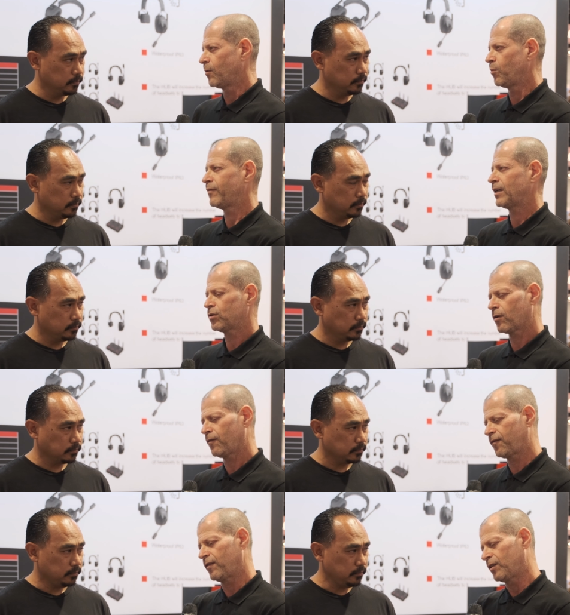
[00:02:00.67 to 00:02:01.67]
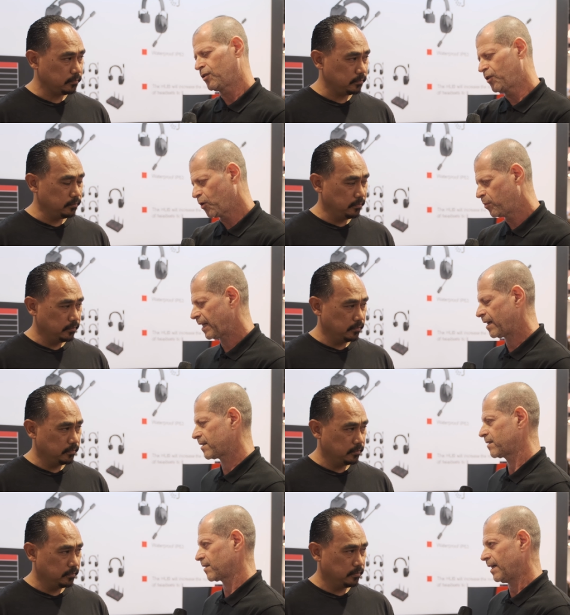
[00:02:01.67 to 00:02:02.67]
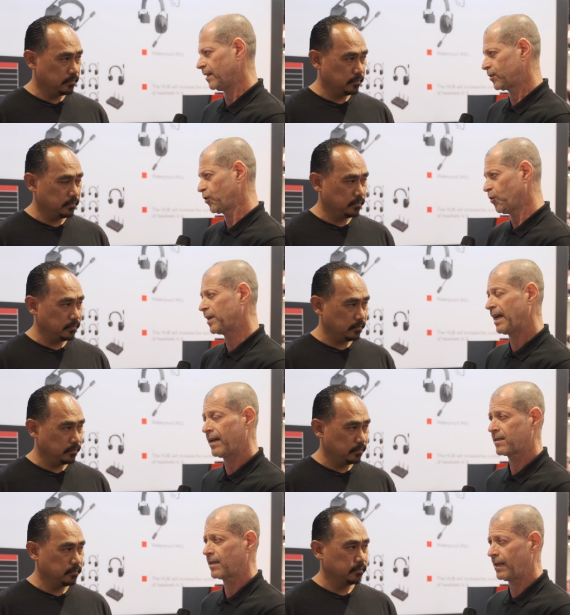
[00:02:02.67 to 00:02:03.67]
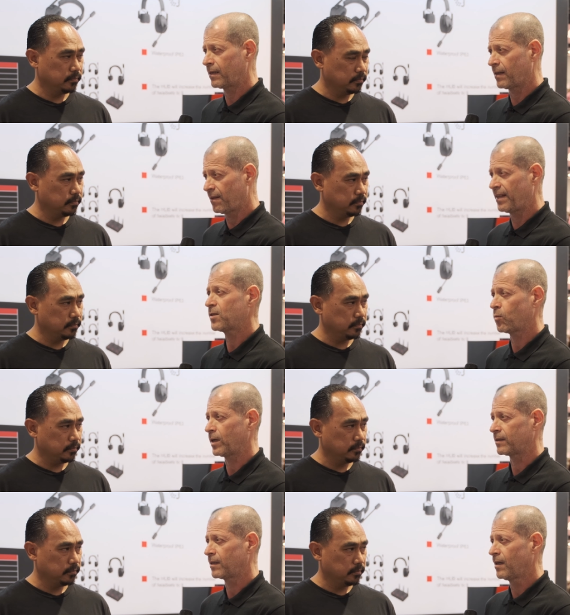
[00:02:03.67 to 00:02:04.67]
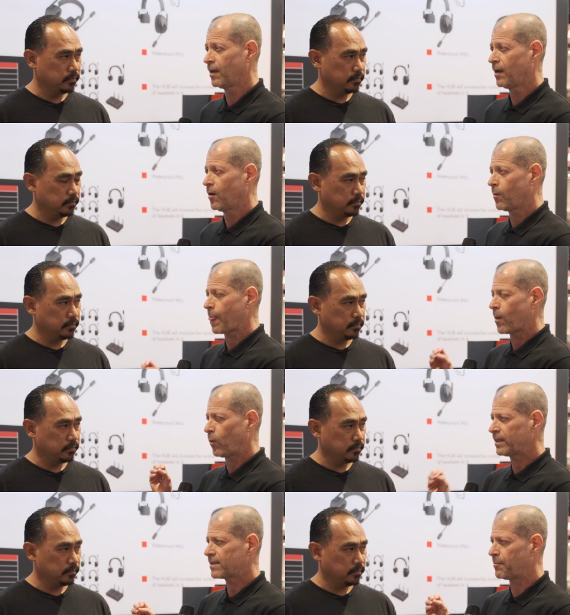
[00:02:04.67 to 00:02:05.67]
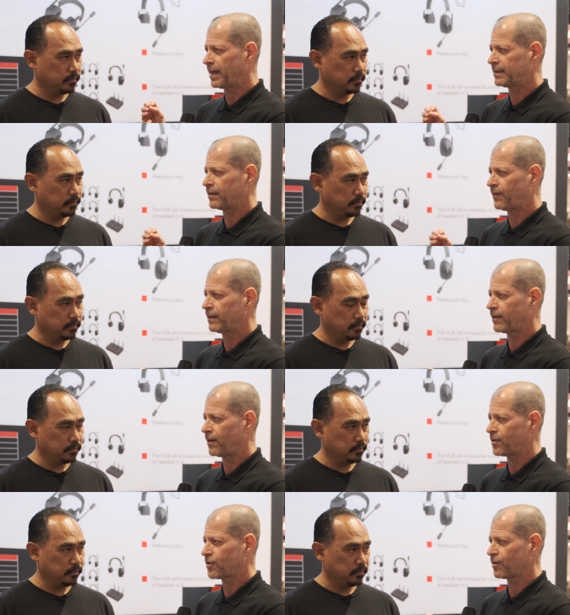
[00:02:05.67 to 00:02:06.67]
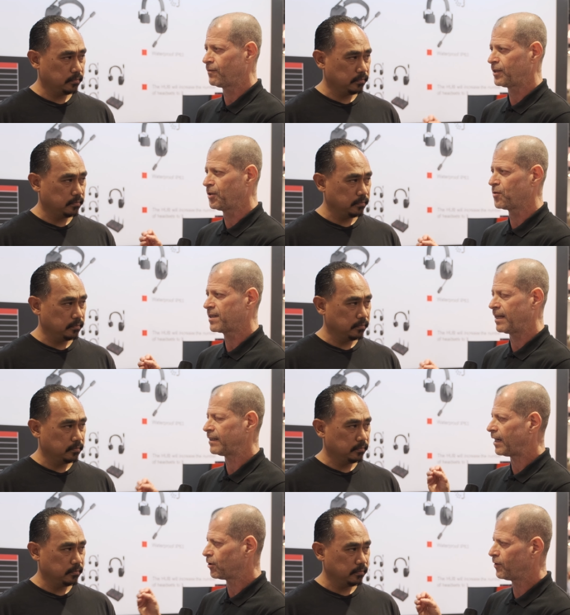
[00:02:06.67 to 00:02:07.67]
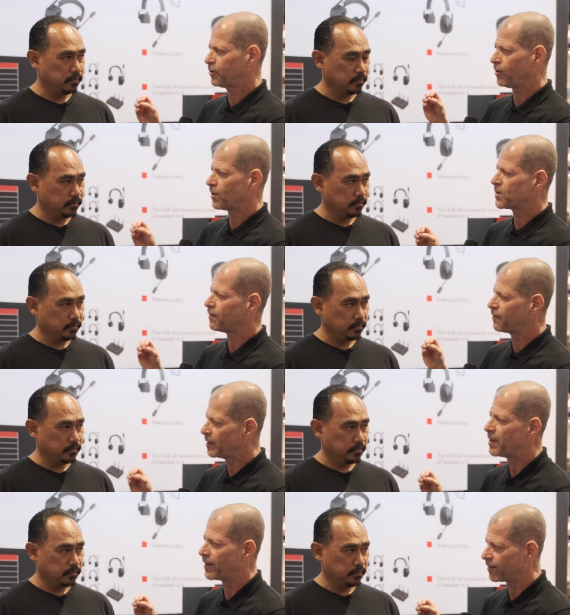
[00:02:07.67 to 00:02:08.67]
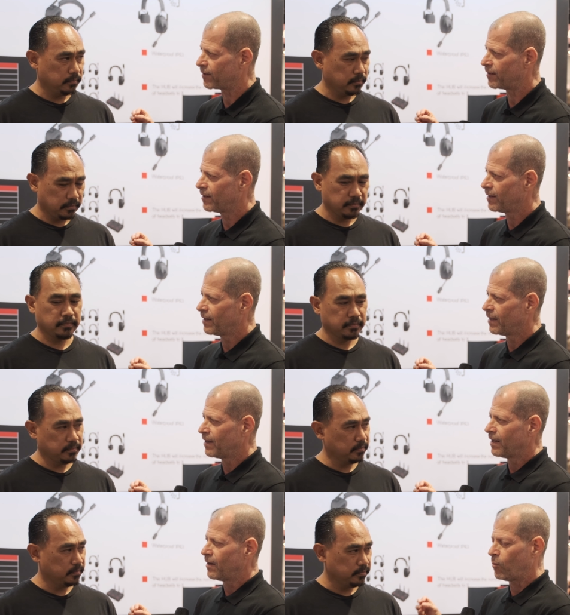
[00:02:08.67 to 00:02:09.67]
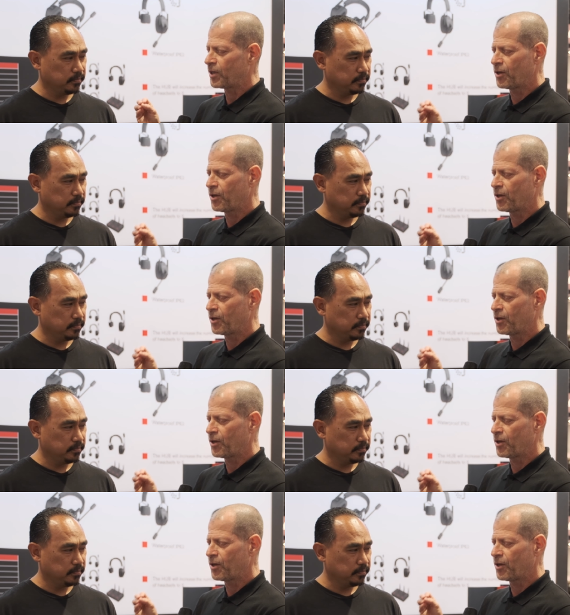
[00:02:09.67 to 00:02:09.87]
Speaker 1: with a lot of tube, light, uh, tube lights like this one. What is the main advantage that you see? And I know that you're also a filmmaker. When